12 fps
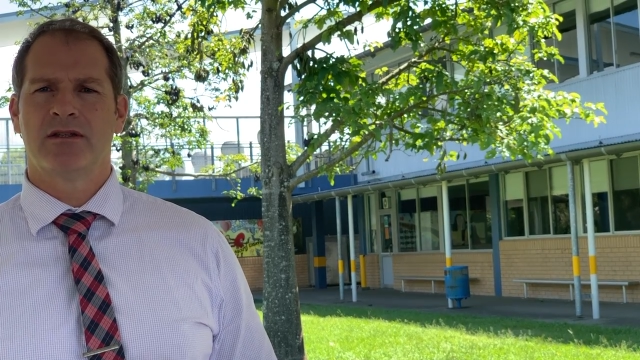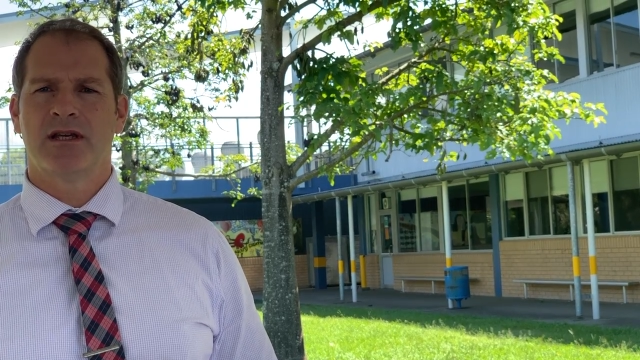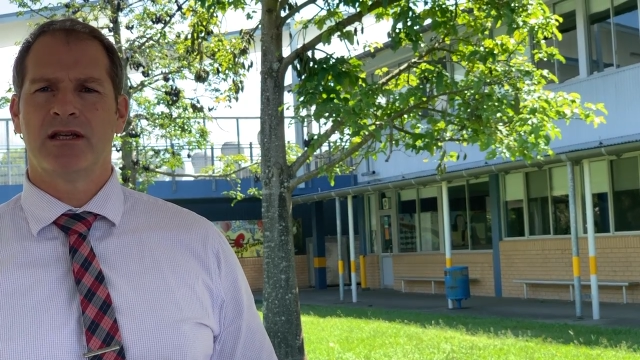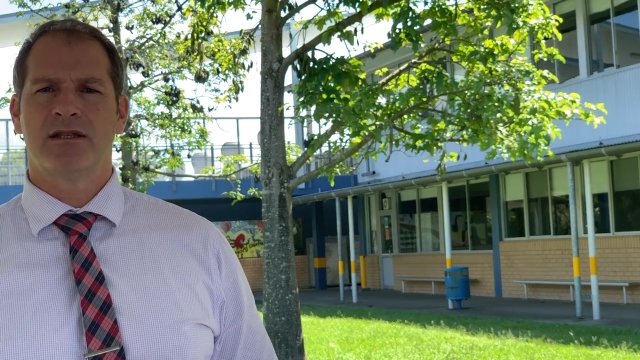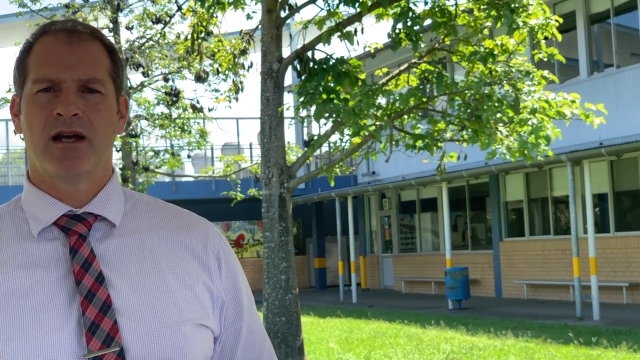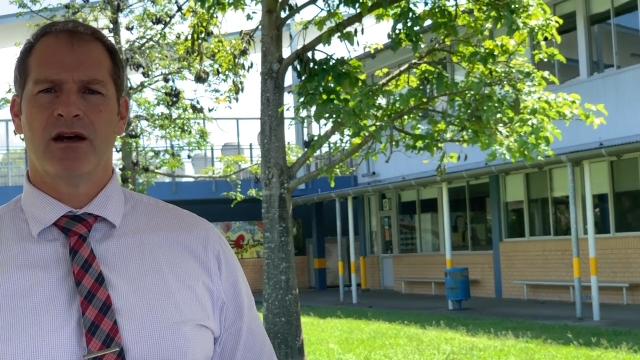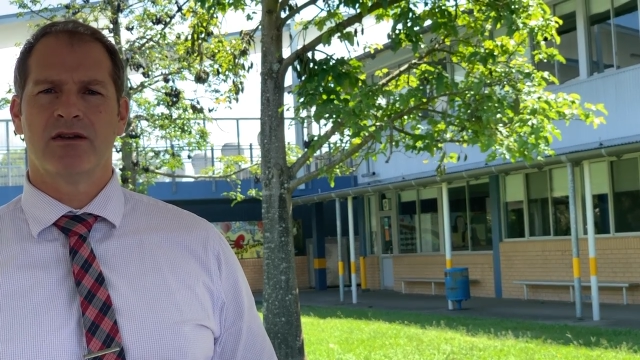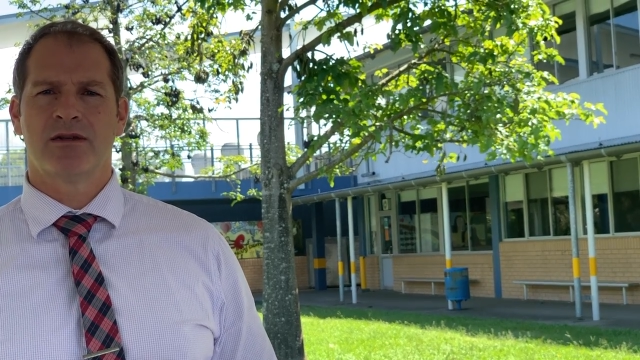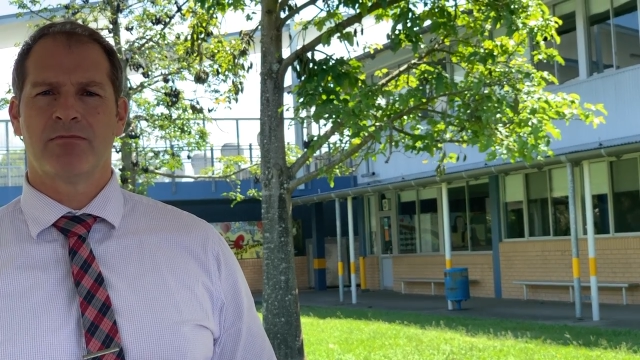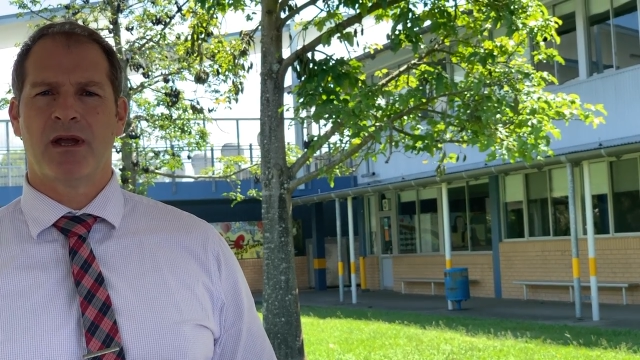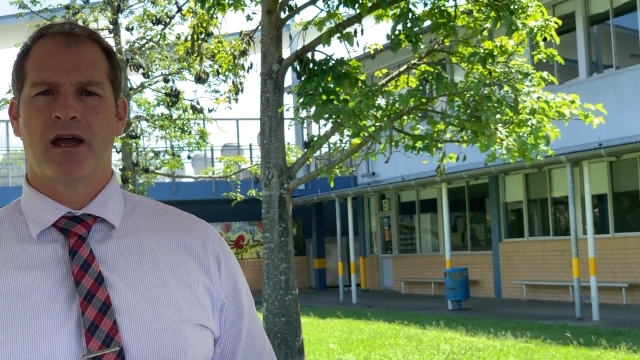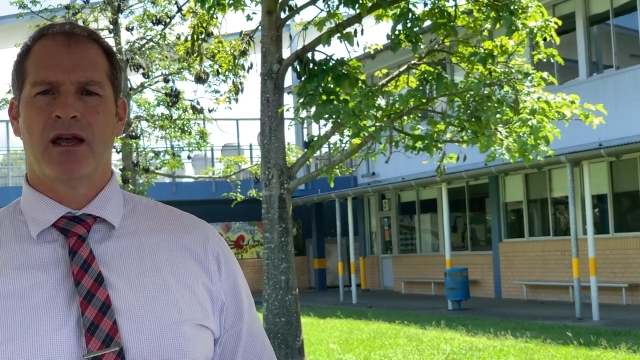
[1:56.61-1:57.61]
details
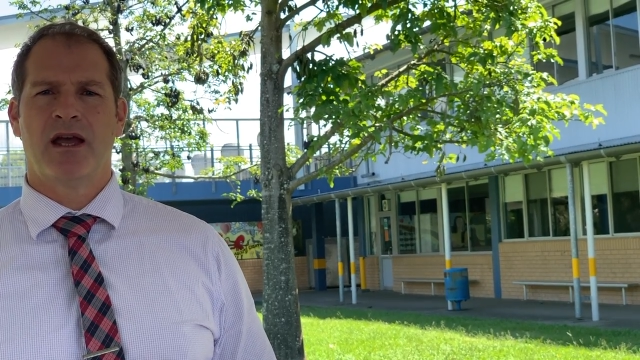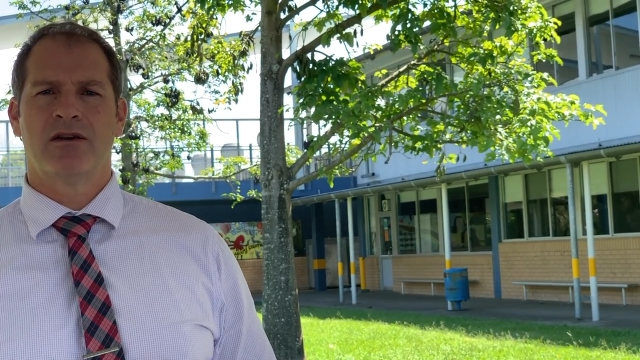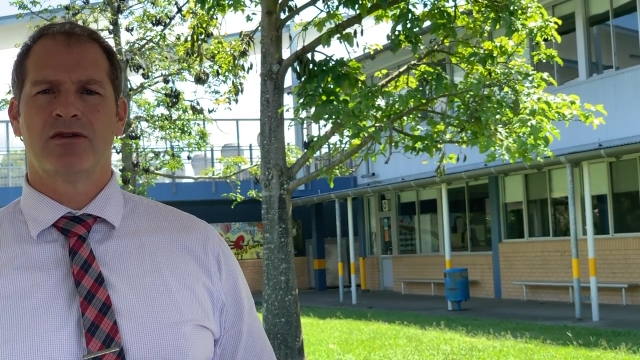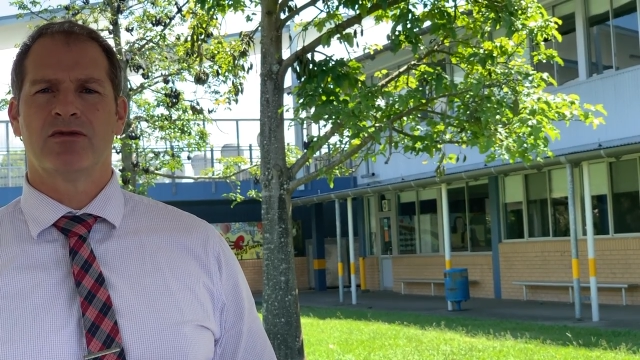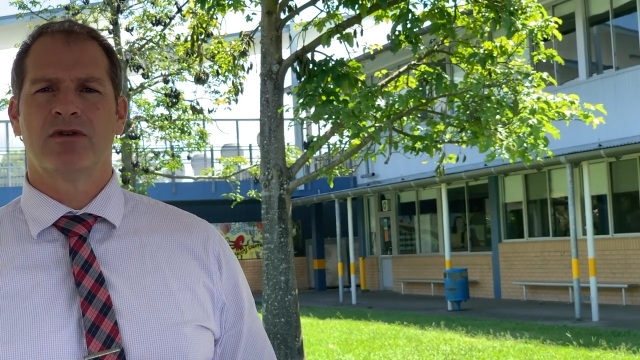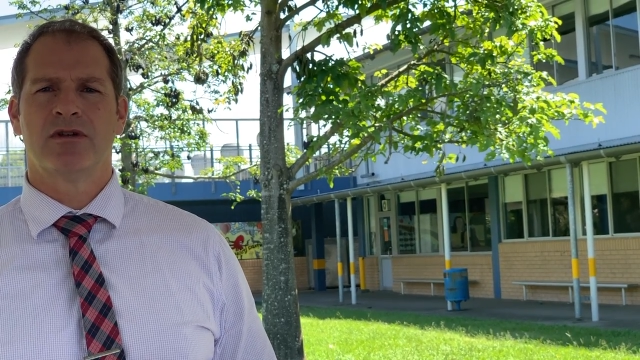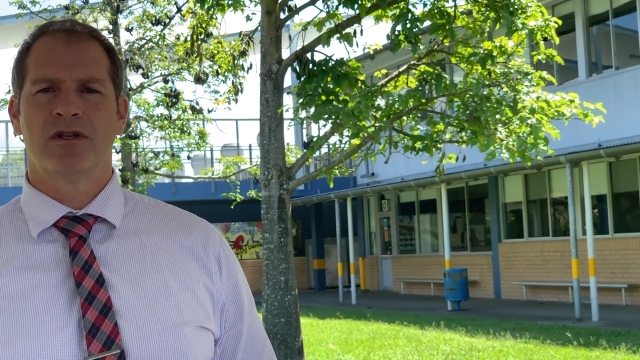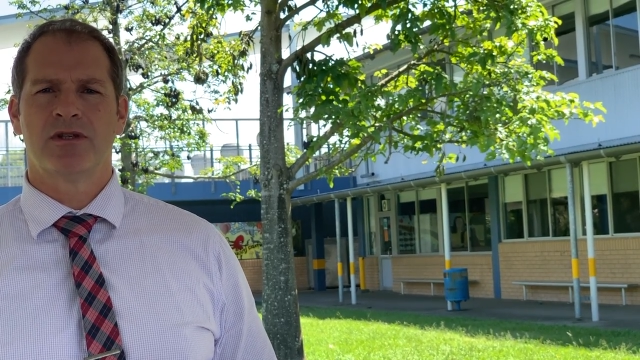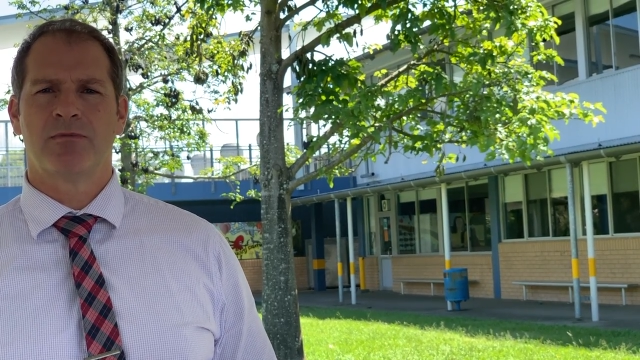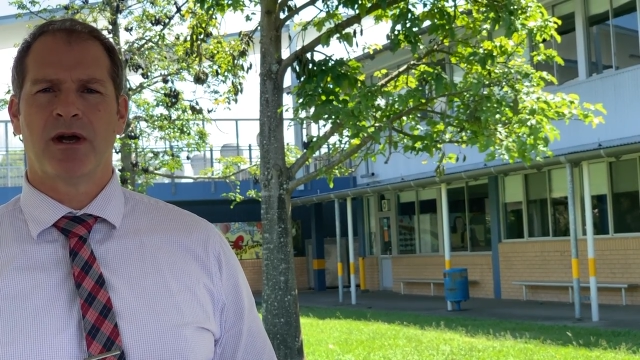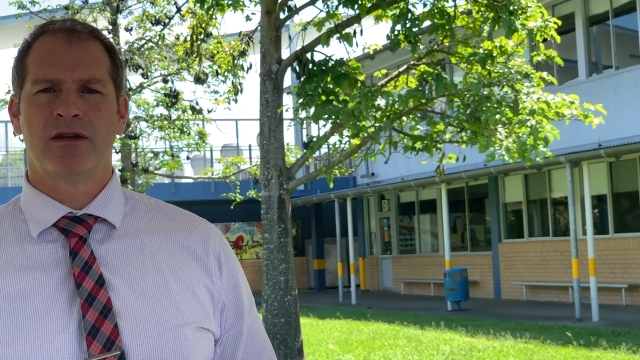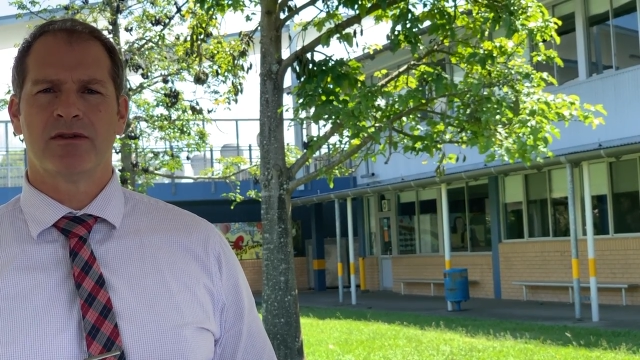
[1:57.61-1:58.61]
about how to join these
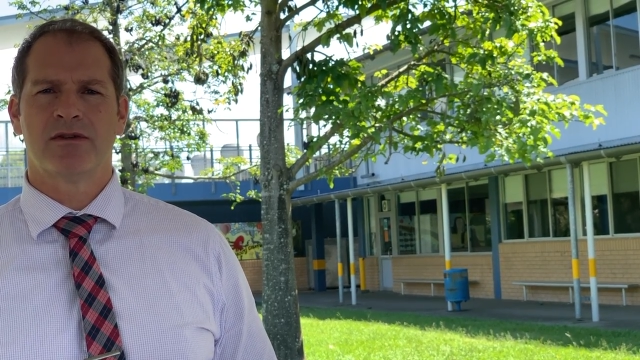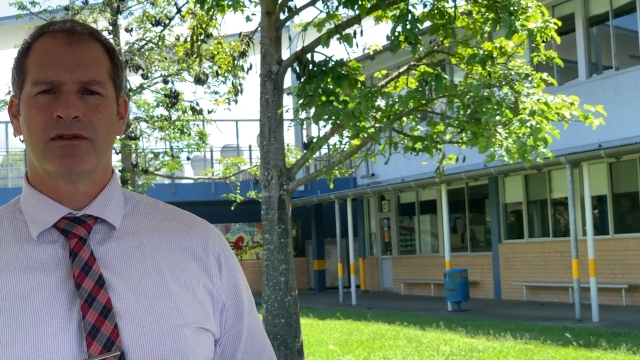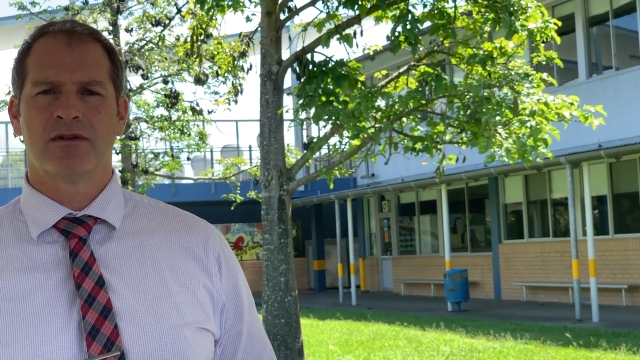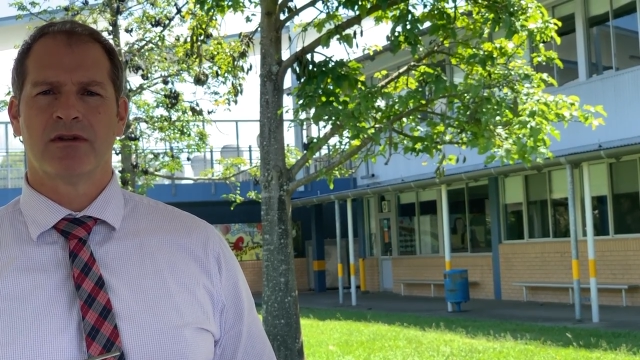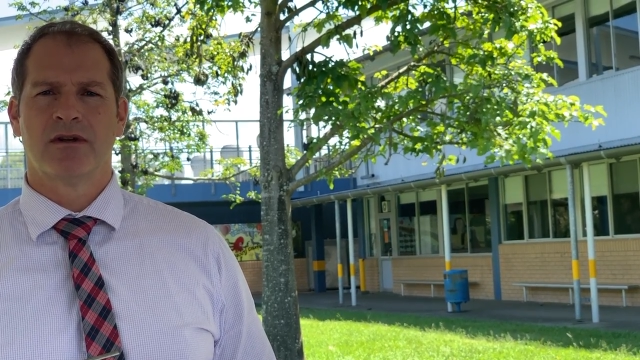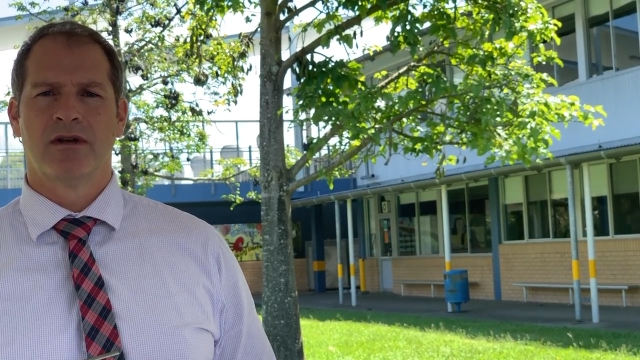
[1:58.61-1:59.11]
spaces.